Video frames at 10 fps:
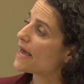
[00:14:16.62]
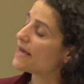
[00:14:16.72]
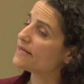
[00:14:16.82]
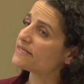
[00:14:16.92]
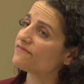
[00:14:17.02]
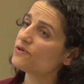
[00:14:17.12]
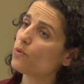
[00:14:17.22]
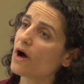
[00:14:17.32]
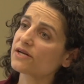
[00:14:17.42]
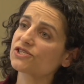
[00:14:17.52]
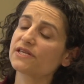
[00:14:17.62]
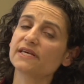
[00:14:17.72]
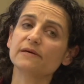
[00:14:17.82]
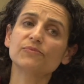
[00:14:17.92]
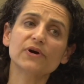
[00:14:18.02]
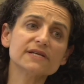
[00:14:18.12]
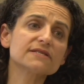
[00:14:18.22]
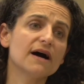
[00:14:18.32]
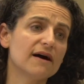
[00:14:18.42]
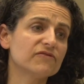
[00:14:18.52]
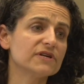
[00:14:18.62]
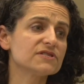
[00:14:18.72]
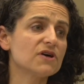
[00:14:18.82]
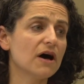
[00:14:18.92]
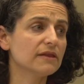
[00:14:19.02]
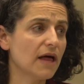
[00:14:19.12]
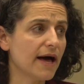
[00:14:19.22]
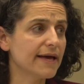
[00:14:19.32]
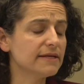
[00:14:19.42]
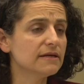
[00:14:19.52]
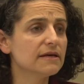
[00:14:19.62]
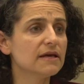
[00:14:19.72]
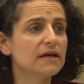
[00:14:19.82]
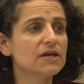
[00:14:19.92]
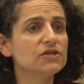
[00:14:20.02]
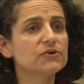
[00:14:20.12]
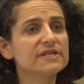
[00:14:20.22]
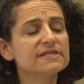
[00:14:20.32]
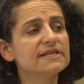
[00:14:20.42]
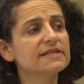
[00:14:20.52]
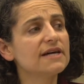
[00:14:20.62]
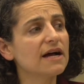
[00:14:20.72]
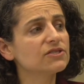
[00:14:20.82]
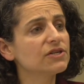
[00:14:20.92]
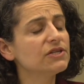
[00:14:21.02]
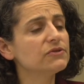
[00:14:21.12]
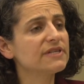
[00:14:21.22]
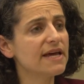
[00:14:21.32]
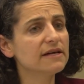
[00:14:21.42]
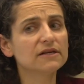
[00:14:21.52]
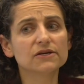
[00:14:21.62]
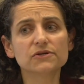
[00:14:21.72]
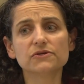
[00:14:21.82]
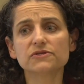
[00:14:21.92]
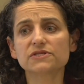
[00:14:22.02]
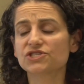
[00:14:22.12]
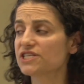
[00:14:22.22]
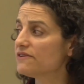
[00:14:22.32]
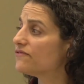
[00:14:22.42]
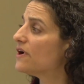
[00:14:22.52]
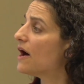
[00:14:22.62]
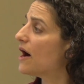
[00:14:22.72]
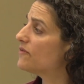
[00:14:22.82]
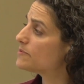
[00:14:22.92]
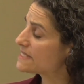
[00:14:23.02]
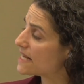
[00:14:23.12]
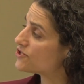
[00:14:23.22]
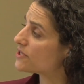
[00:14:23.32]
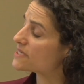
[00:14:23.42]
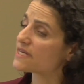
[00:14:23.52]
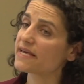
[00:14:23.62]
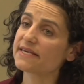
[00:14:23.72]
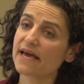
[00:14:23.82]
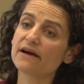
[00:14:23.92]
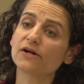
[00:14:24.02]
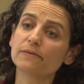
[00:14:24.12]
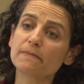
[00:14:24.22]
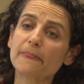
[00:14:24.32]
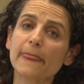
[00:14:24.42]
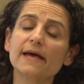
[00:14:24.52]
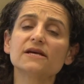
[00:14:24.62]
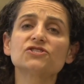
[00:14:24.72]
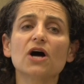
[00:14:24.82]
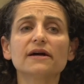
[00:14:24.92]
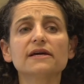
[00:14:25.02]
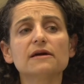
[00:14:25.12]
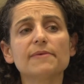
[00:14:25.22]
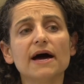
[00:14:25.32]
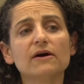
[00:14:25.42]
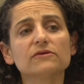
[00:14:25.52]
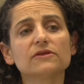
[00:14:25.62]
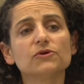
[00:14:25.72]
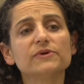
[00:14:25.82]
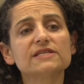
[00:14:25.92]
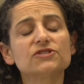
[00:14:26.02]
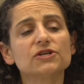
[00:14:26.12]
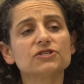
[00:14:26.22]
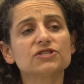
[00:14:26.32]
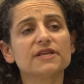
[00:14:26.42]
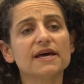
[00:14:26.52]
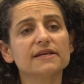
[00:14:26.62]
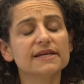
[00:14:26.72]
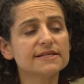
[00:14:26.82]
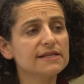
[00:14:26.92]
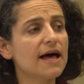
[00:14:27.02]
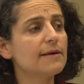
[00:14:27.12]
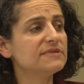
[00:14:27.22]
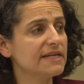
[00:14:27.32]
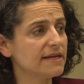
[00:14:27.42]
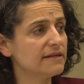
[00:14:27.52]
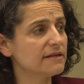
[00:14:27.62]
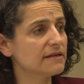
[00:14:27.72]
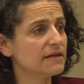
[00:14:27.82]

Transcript: And if you watch the press conference online, you can see Dr. Hugh Taylor, who's chief of obstetrics at Yale, talking about the research that his lab did,